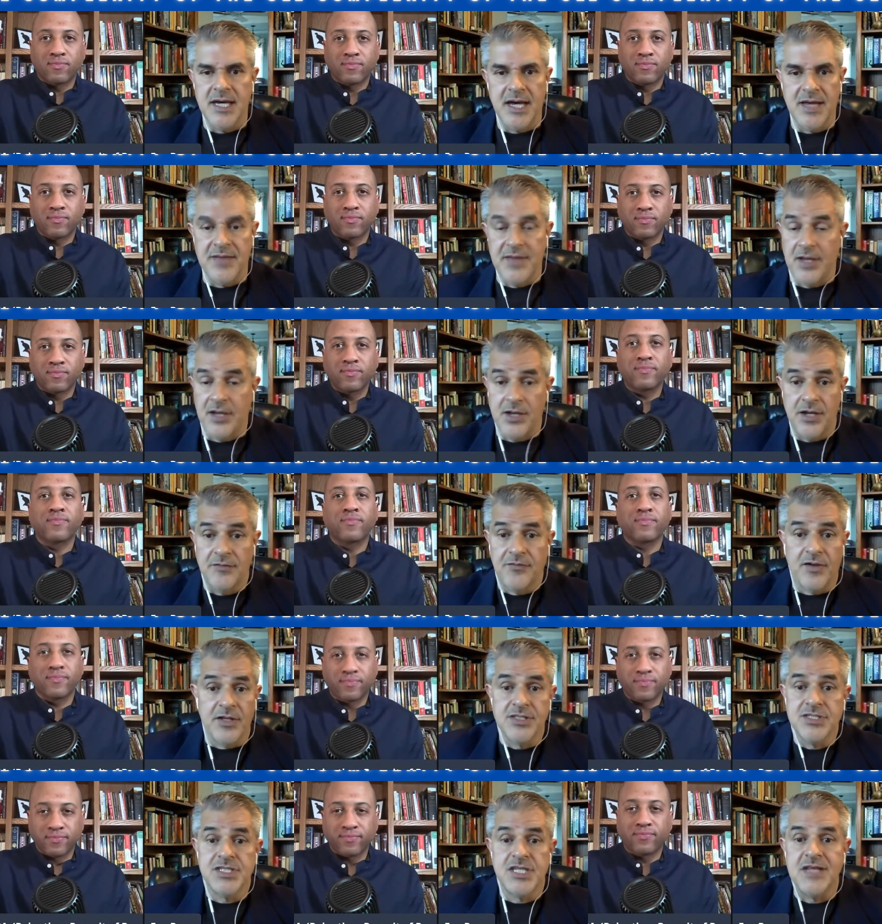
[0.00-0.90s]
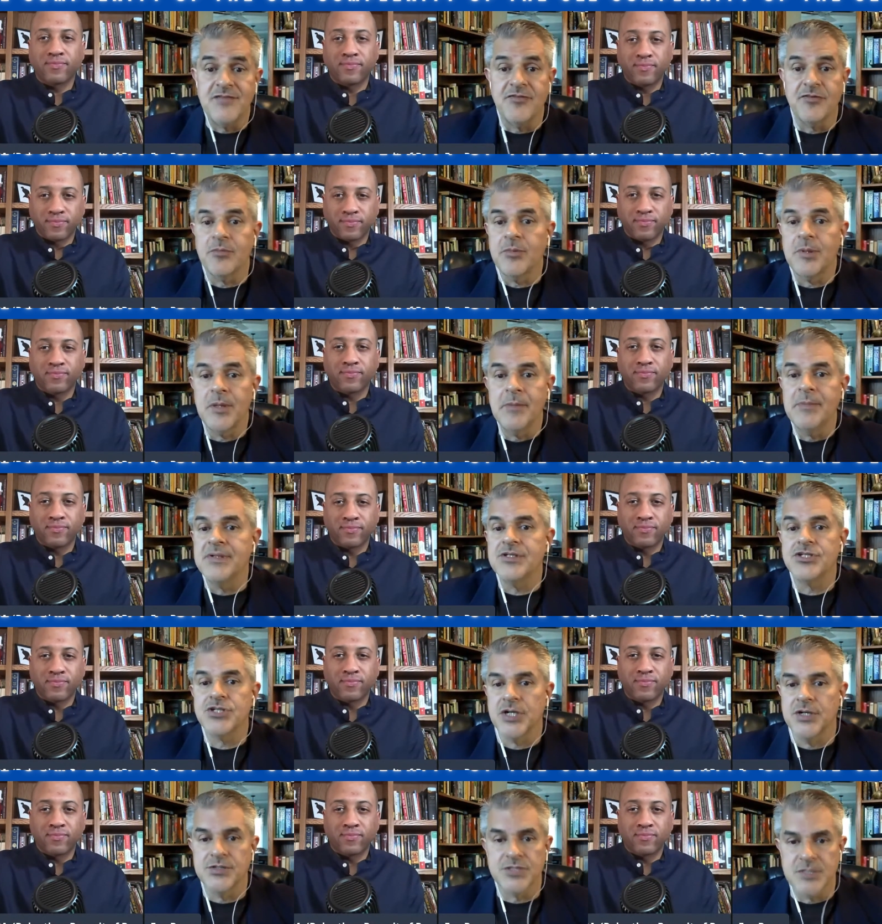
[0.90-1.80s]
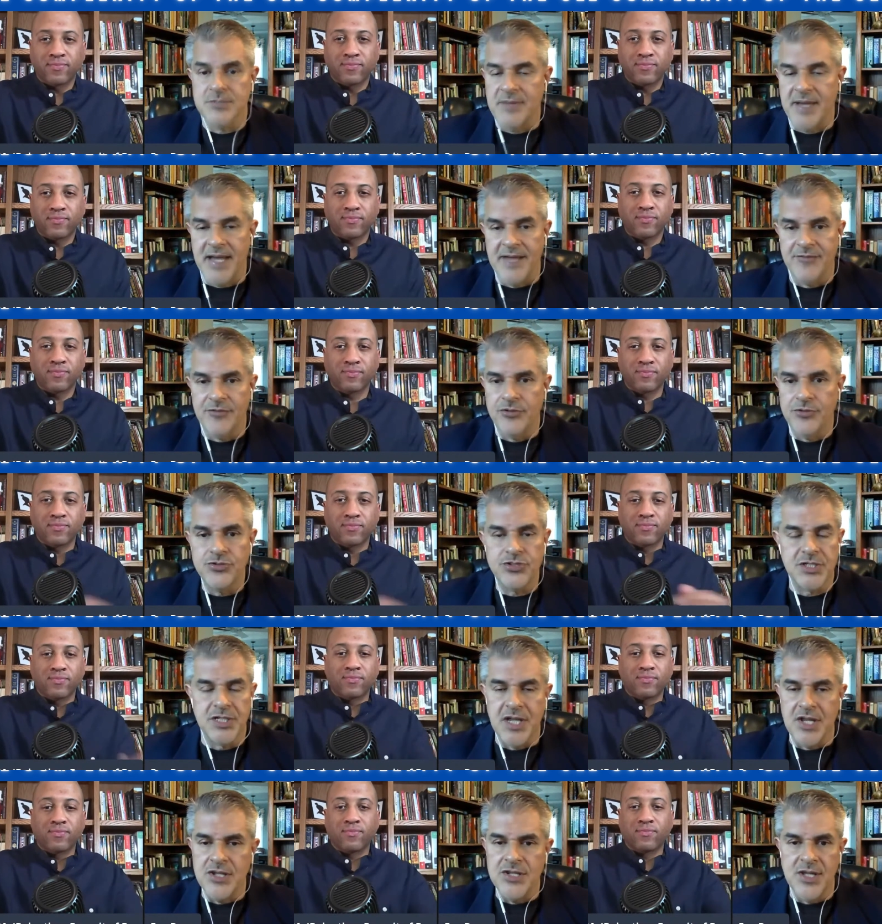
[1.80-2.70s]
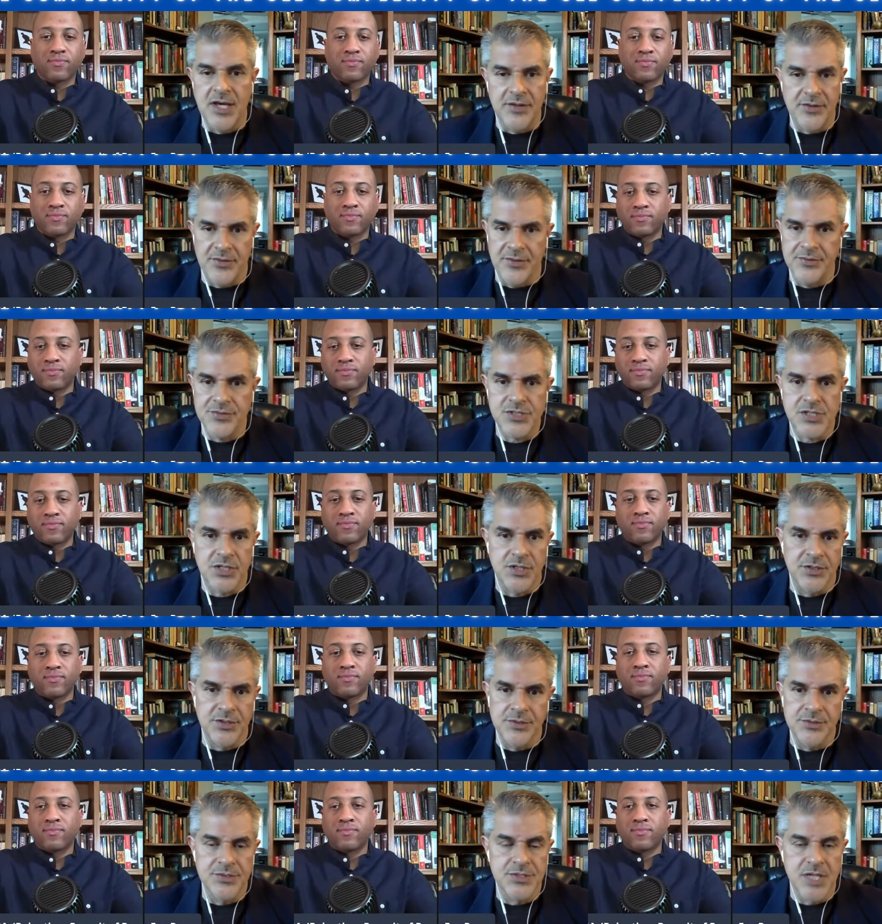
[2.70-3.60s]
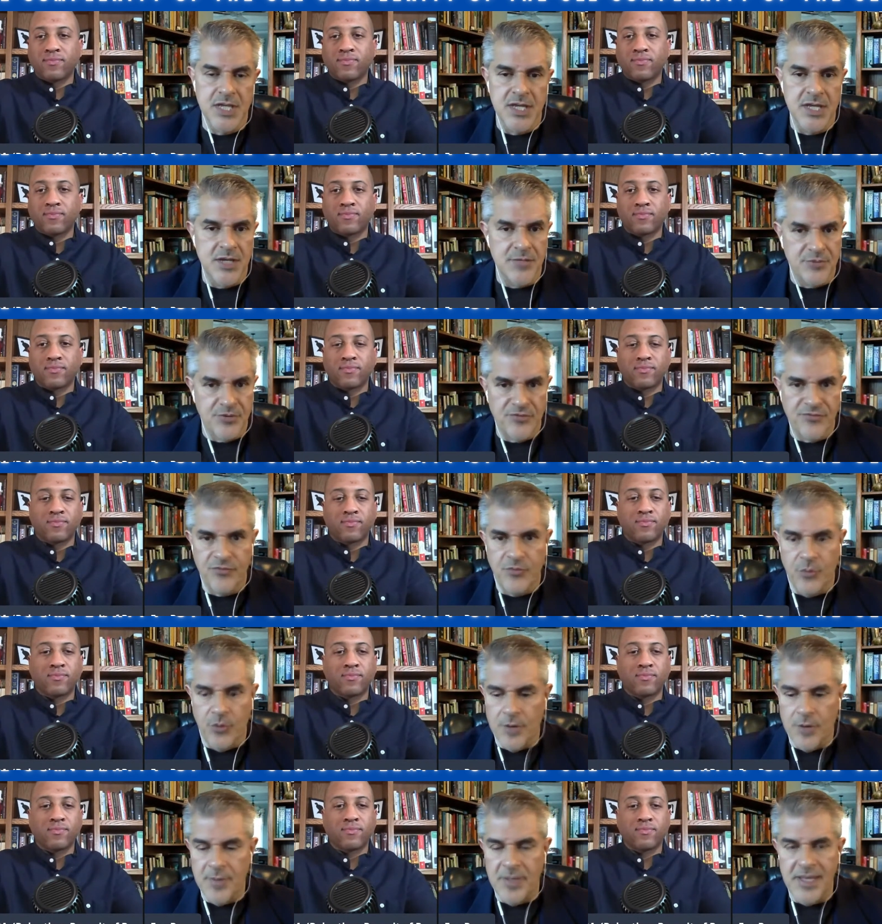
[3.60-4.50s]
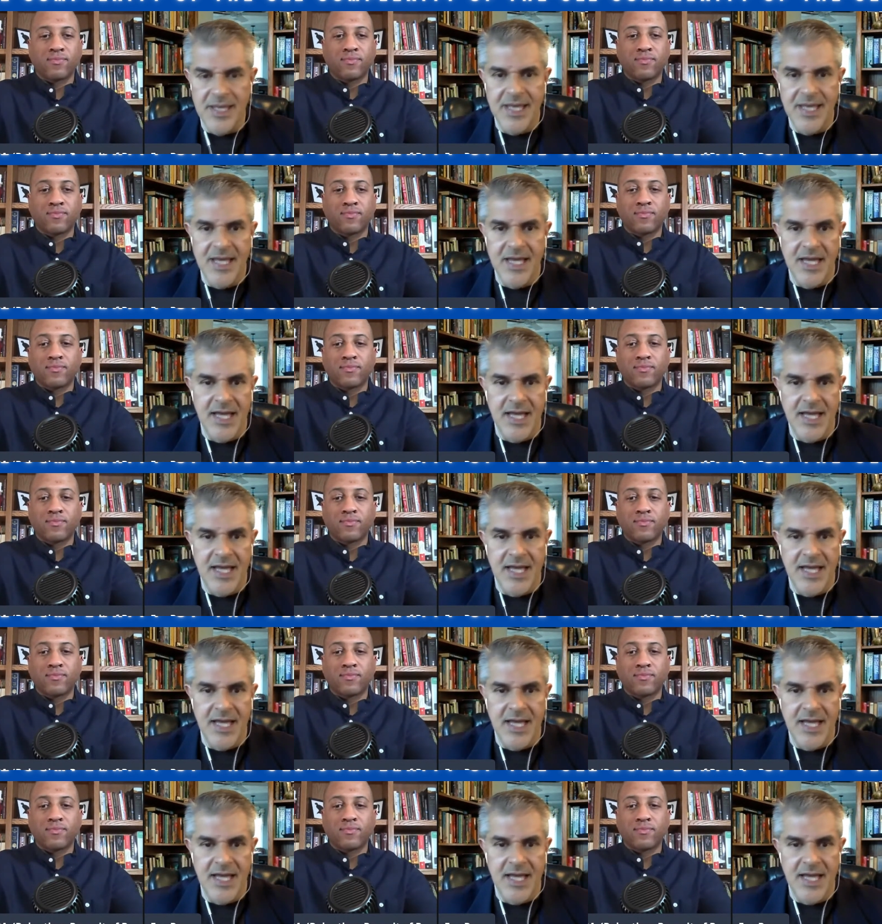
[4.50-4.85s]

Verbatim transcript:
Speaker 1: That could have conceivably been chosen by evolution, and none of those codes perform